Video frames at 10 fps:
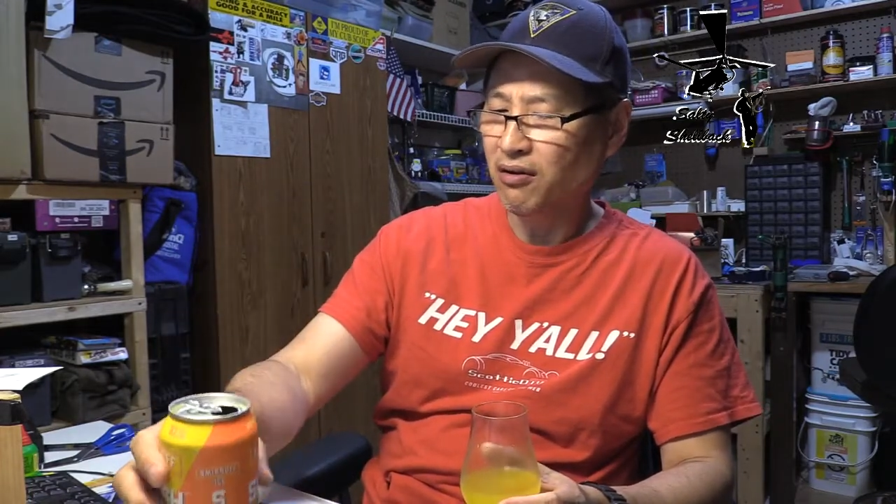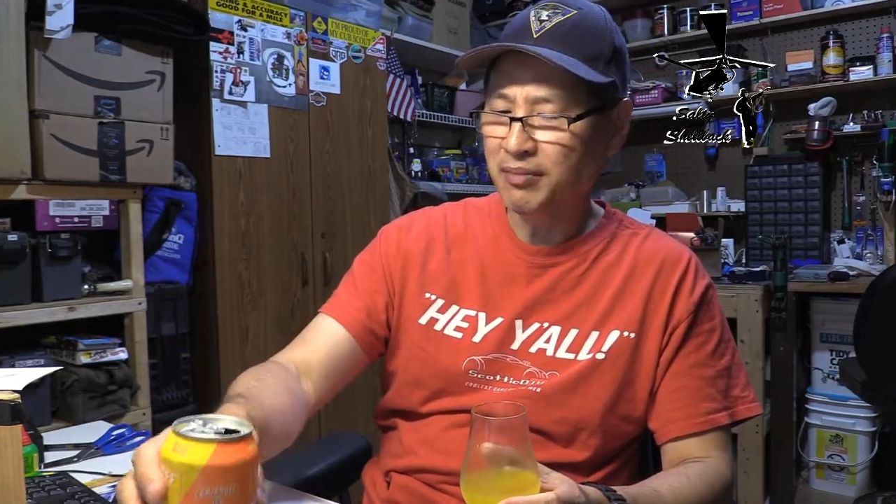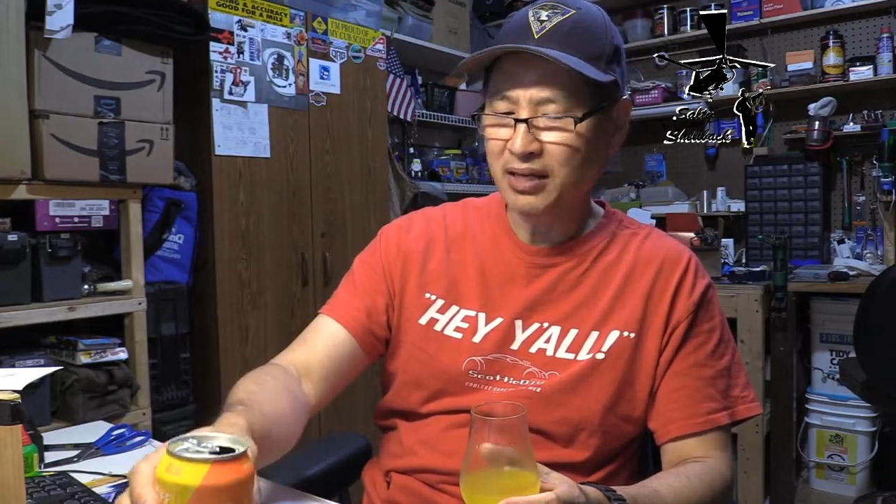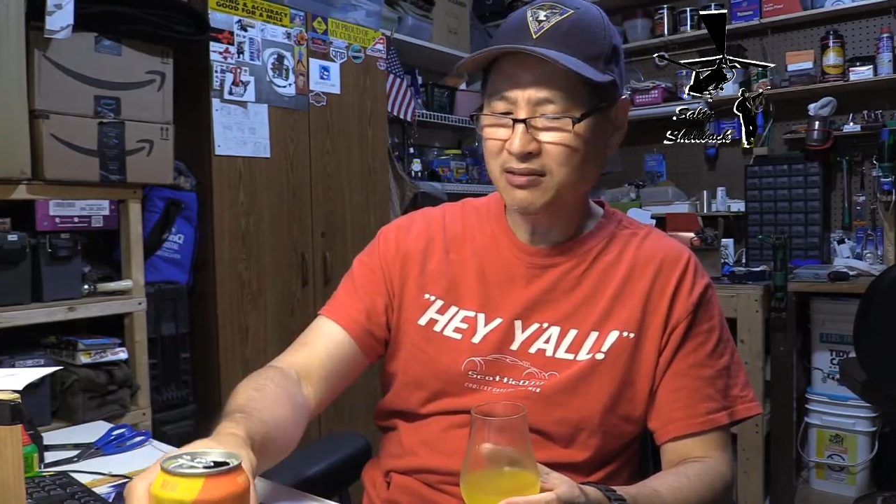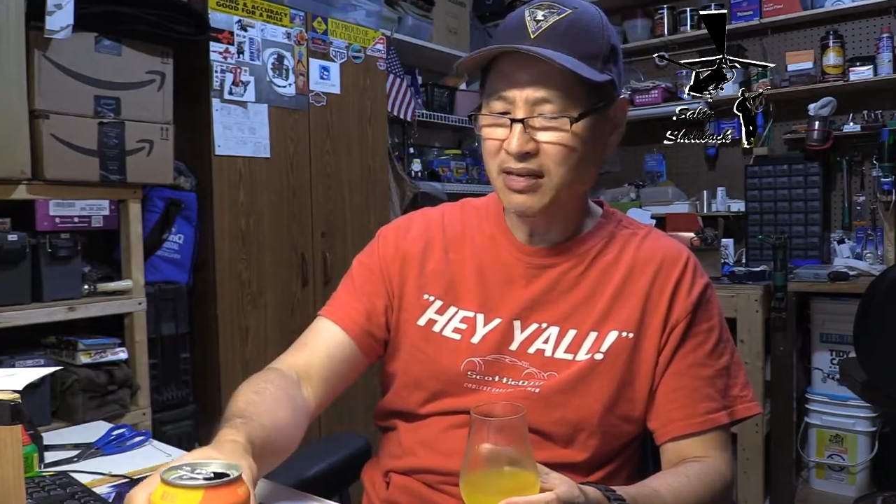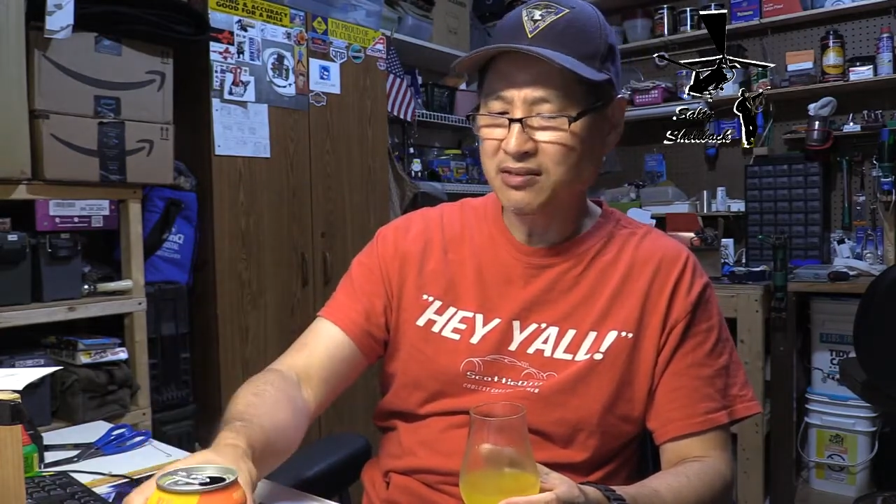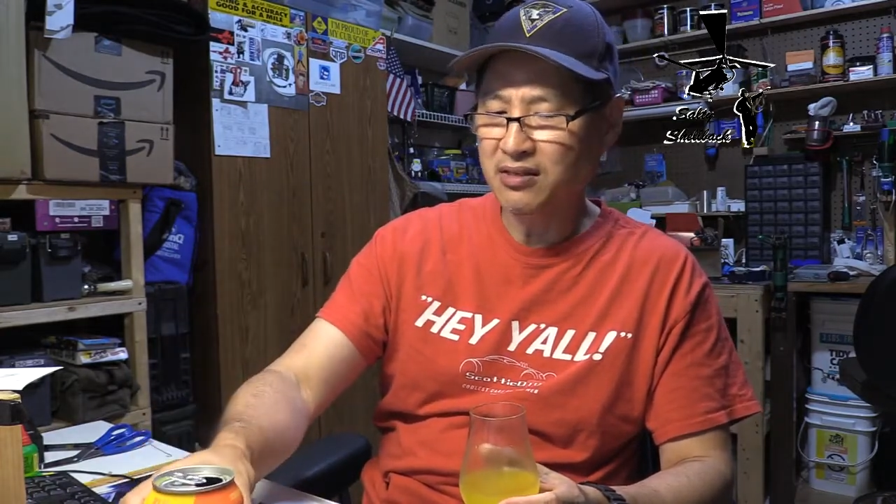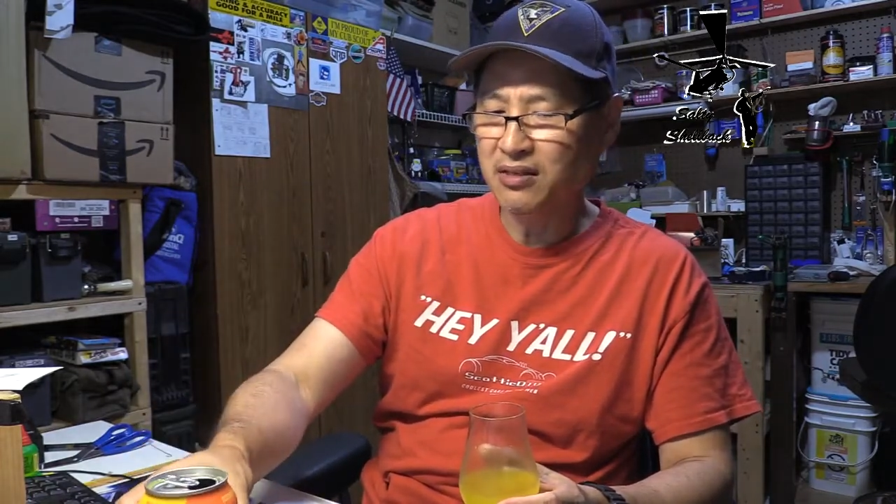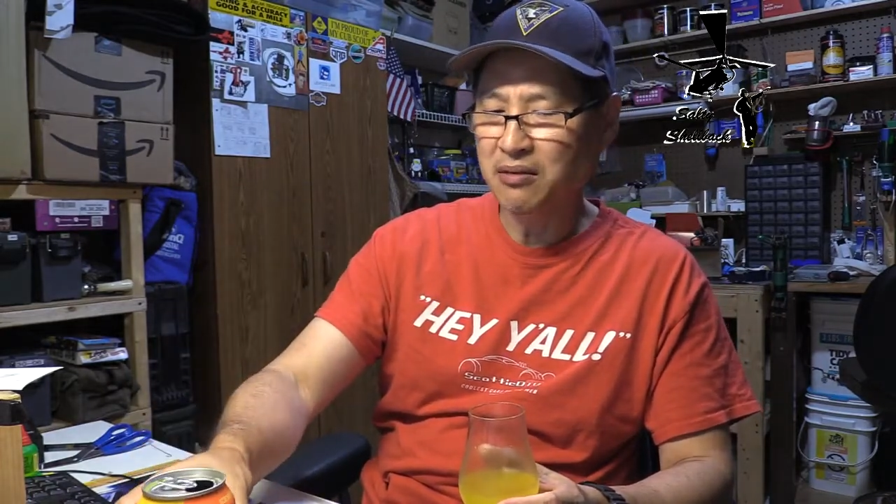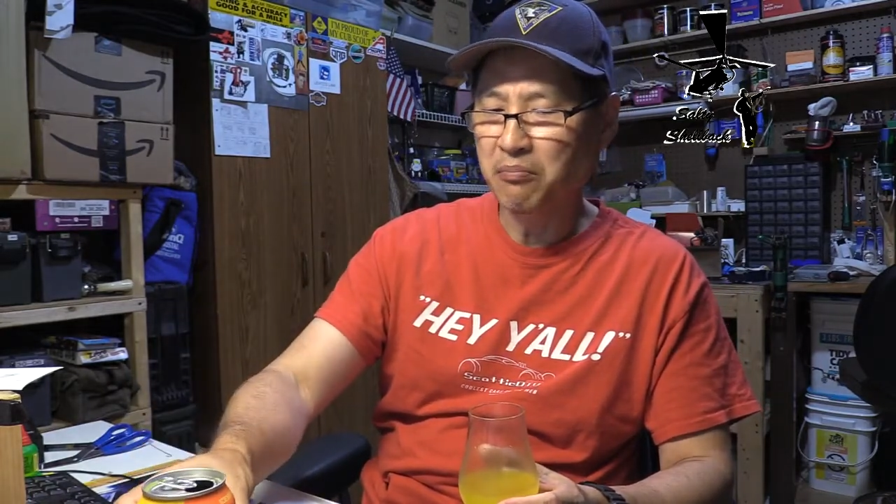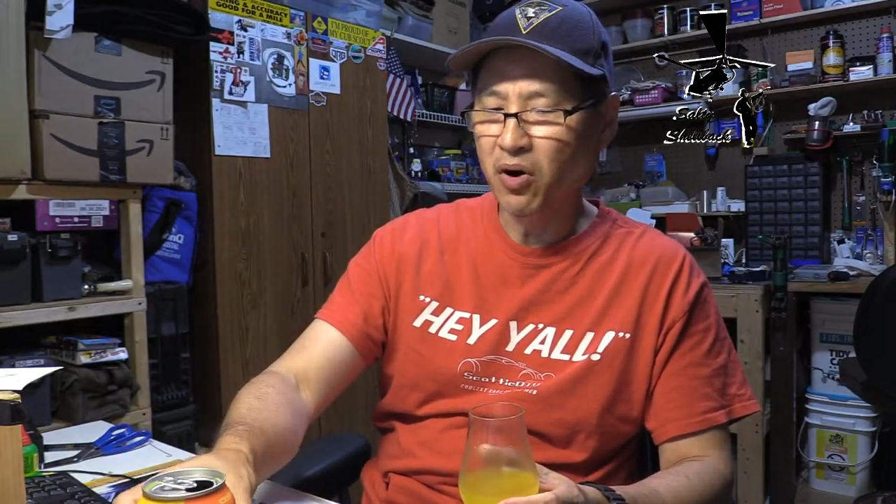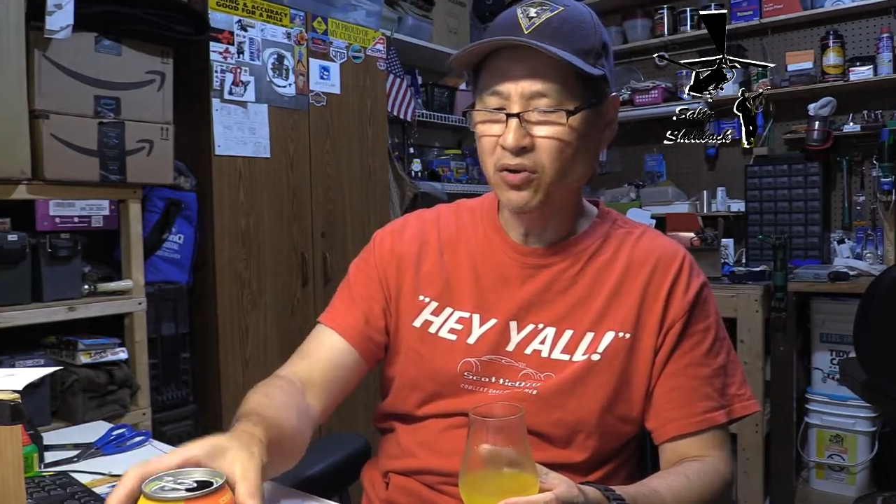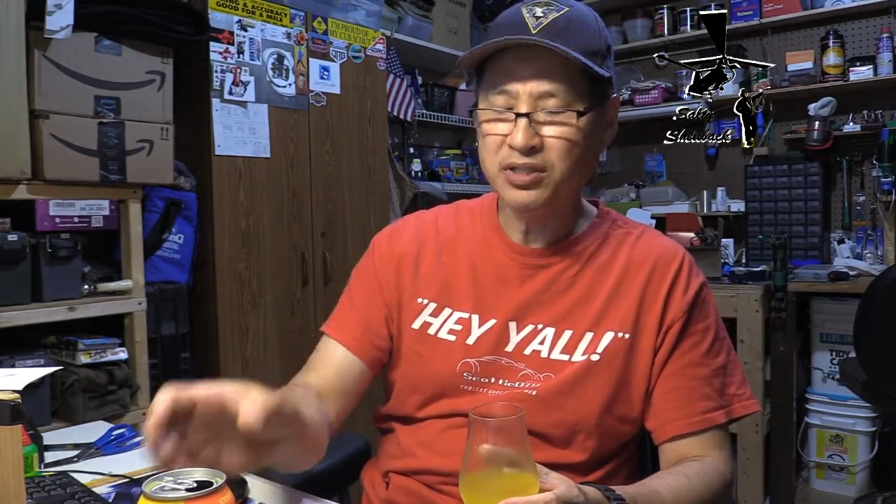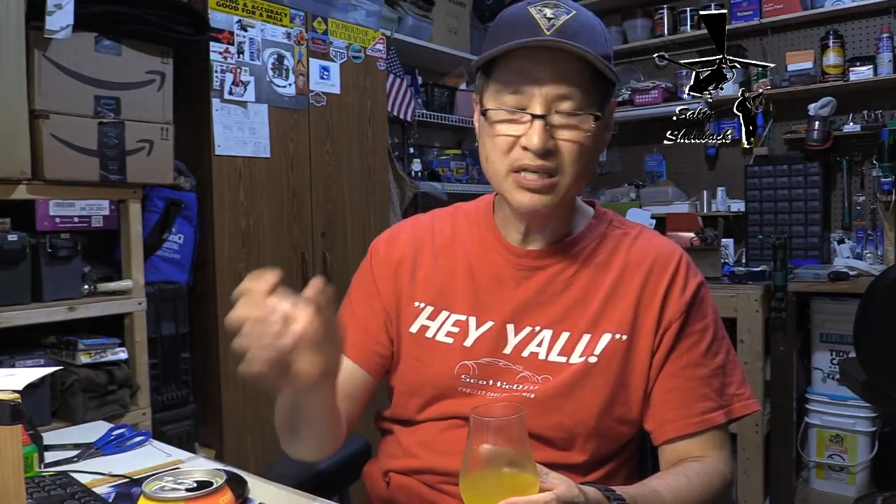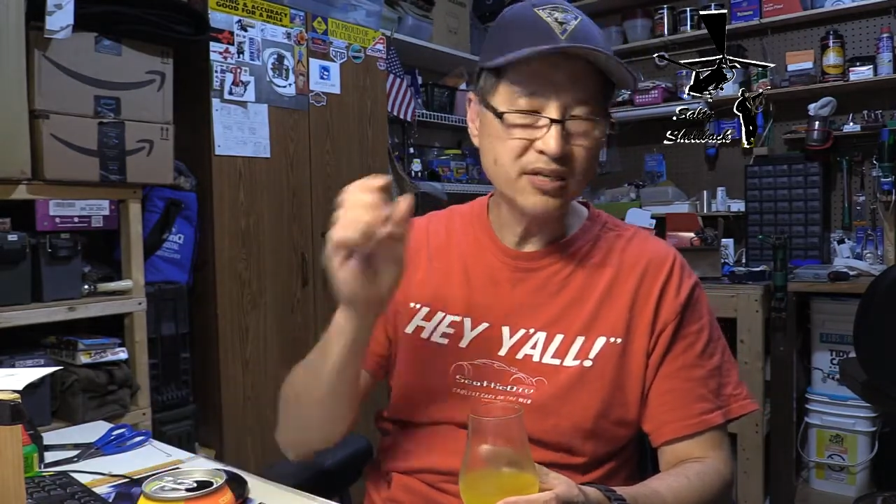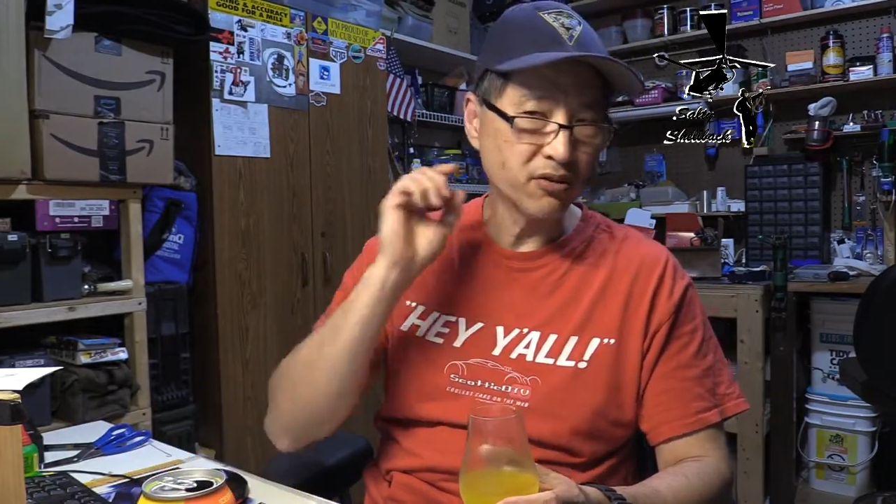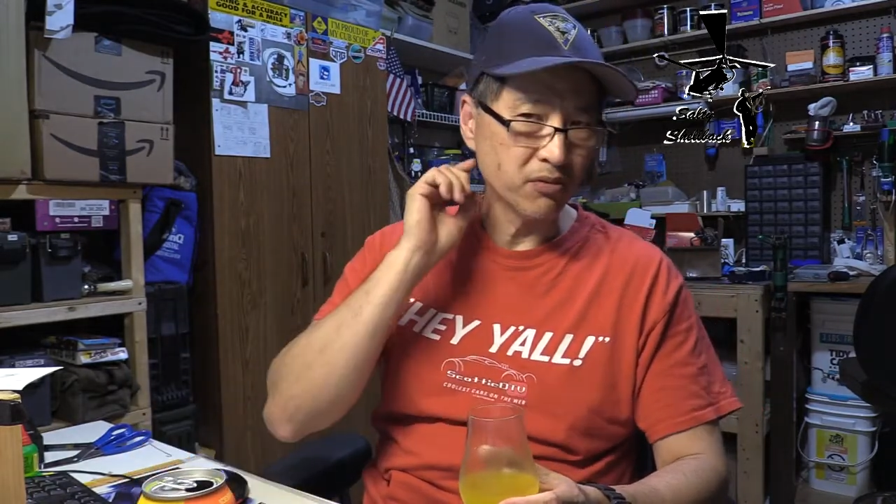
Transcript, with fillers: I'm not tasting the malty